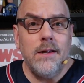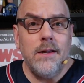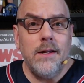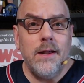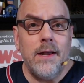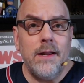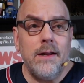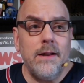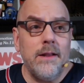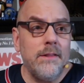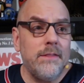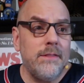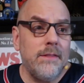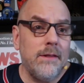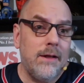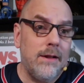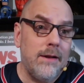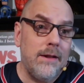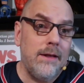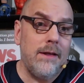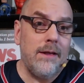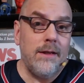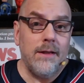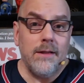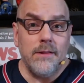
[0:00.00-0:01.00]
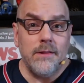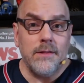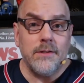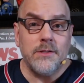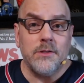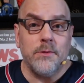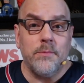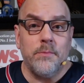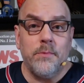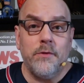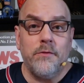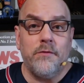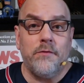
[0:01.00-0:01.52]
And I thought, hey, this
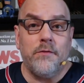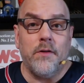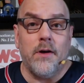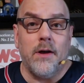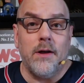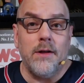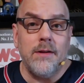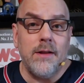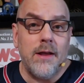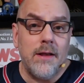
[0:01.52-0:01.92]
will be fun.